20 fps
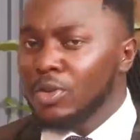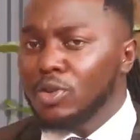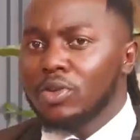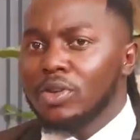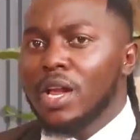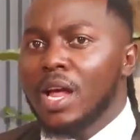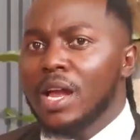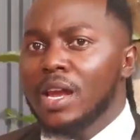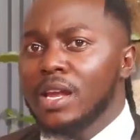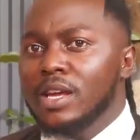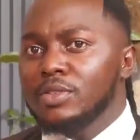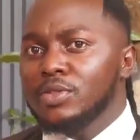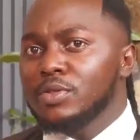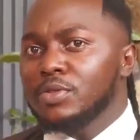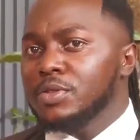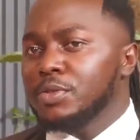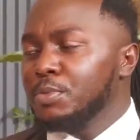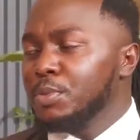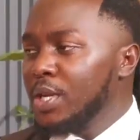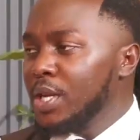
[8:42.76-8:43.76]
your dad has
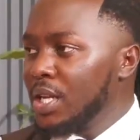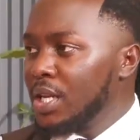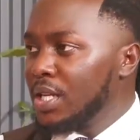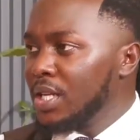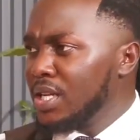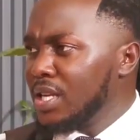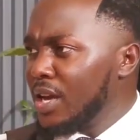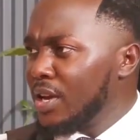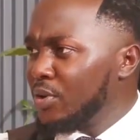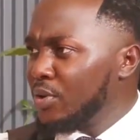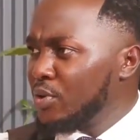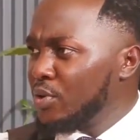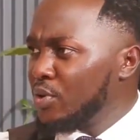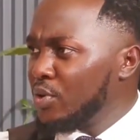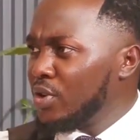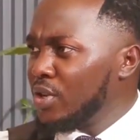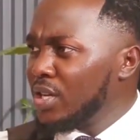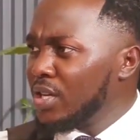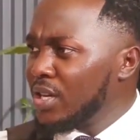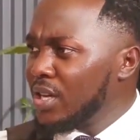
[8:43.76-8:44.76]
always been a leader.
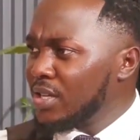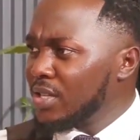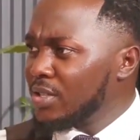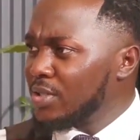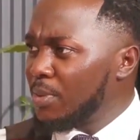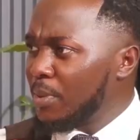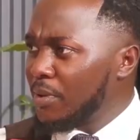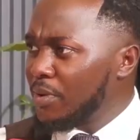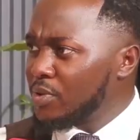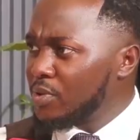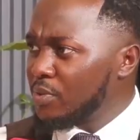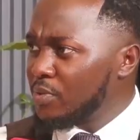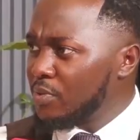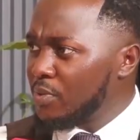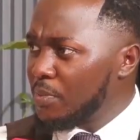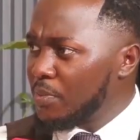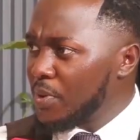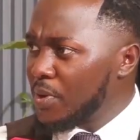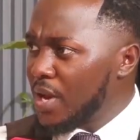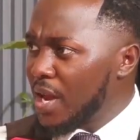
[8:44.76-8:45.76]
You didn't get inspiration
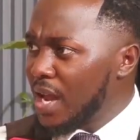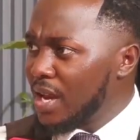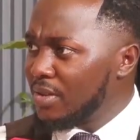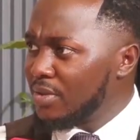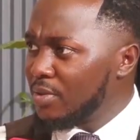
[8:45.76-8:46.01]
from your dad?